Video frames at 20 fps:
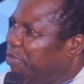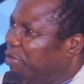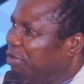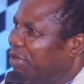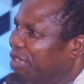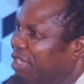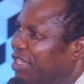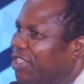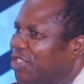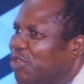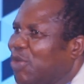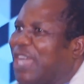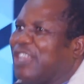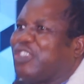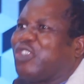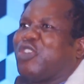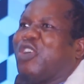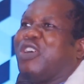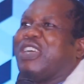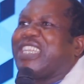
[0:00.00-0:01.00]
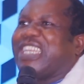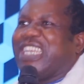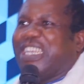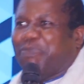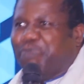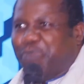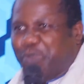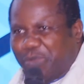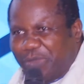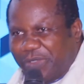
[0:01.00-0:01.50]
You are so crippled.
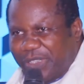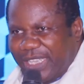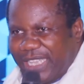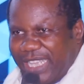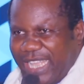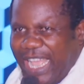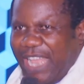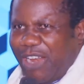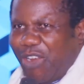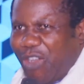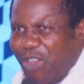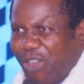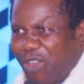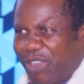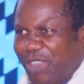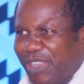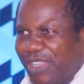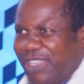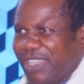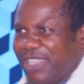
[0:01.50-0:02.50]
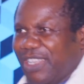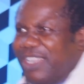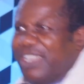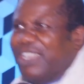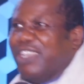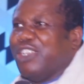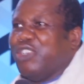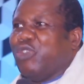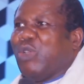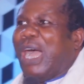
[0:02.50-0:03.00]
Hello? You
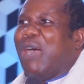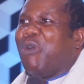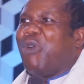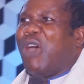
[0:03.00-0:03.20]
are what?